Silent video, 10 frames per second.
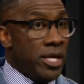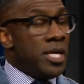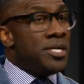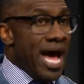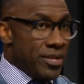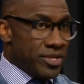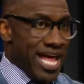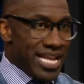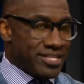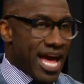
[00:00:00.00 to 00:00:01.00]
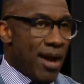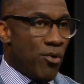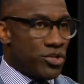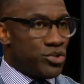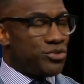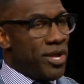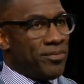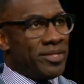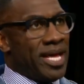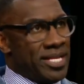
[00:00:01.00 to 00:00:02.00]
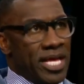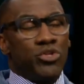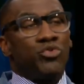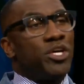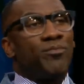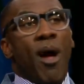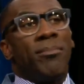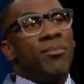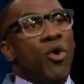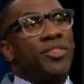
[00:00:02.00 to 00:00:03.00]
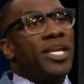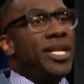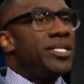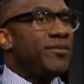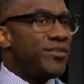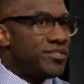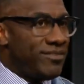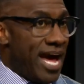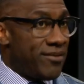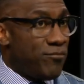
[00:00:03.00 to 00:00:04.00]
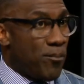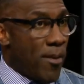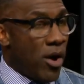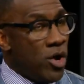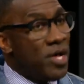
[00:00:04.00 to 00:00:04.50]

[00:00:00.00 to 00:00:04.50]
Now, the Dallas Cowboys do something that they do this probably more than any defensive line in football.